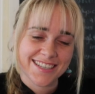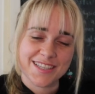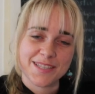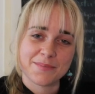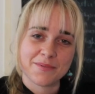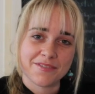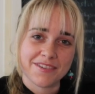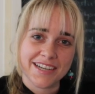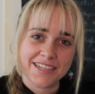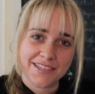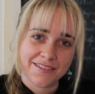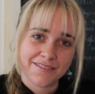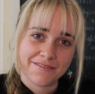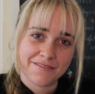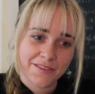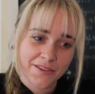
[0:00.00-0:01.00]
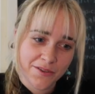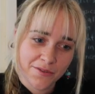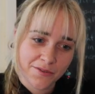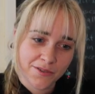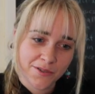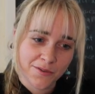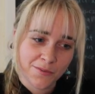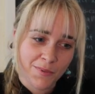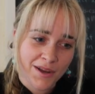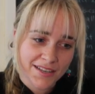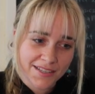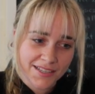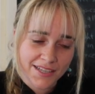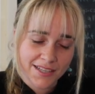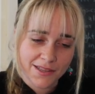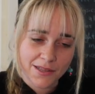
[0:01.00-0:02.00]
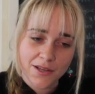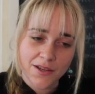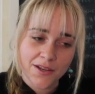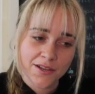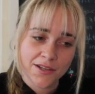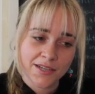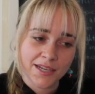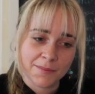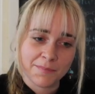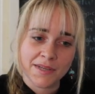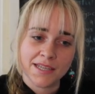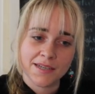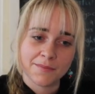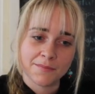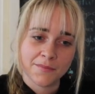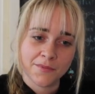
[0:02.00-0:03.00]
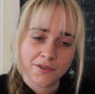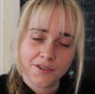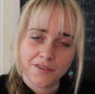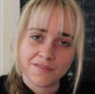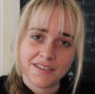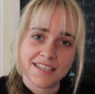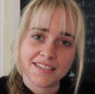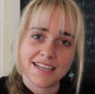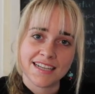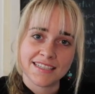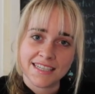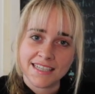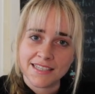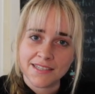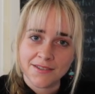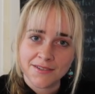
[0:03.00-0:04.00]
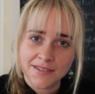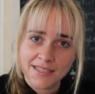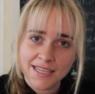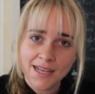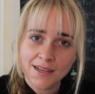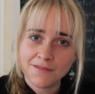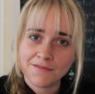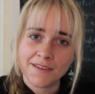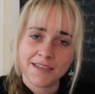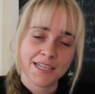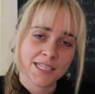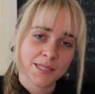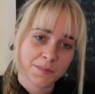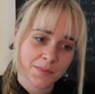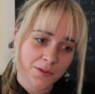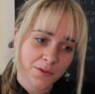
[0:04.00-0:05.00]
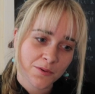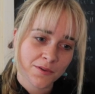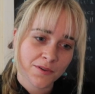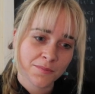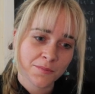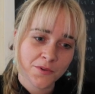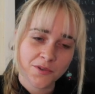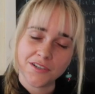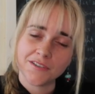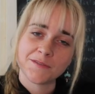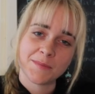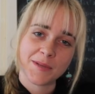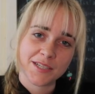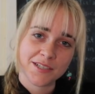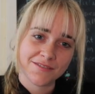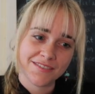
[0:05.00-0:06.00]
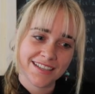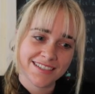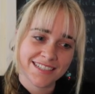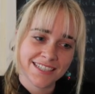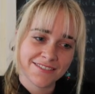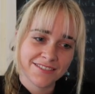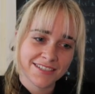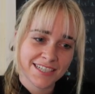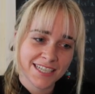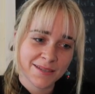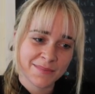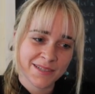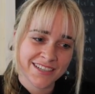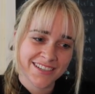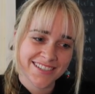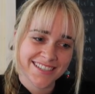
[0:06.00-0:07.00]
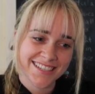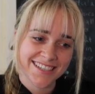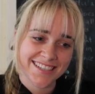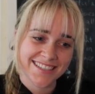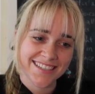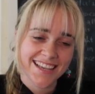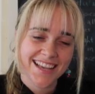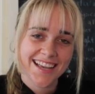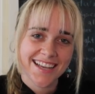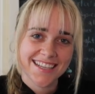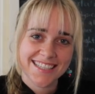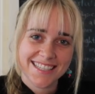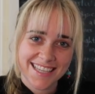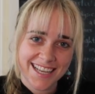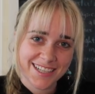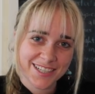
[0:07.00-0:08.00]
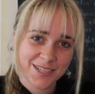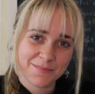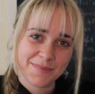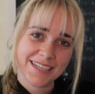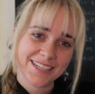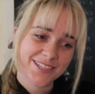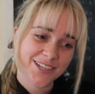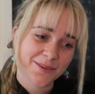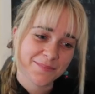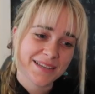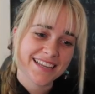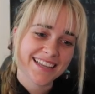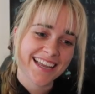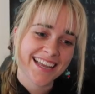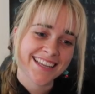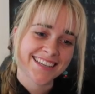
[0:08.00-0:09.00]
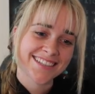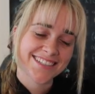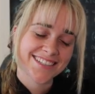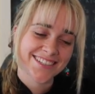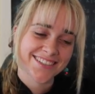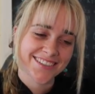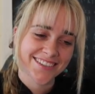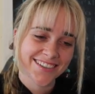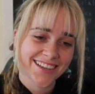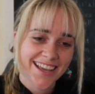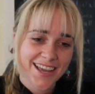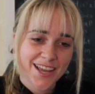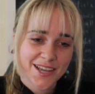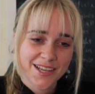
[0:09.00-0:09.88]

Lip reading: an inspiration for you to want to learn a bit more of these ideas yourself and explore more of special relativity, because it is such a big topic, and to